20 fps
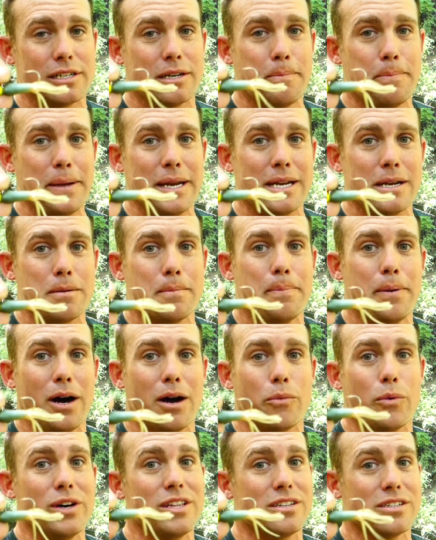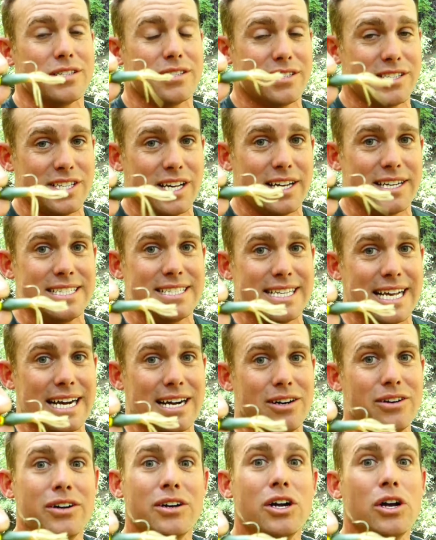depending upon whether the sun is
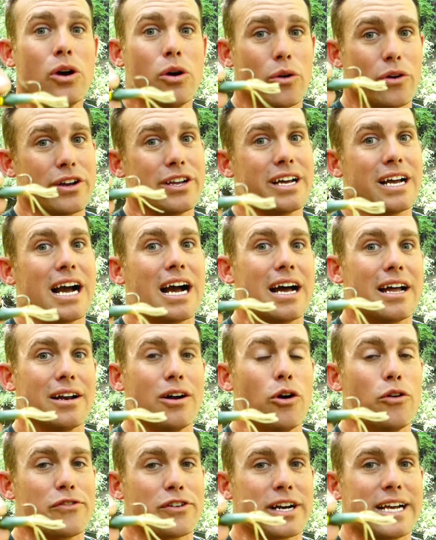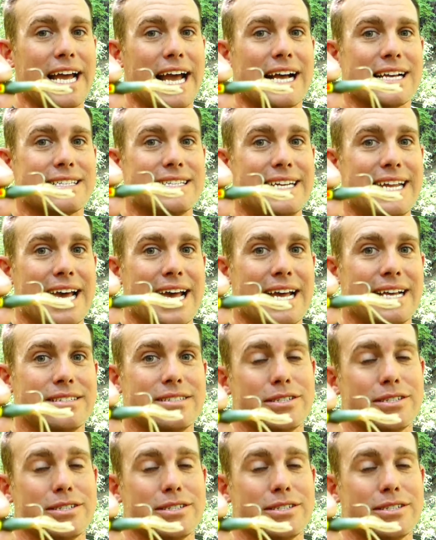out or you got overcast day.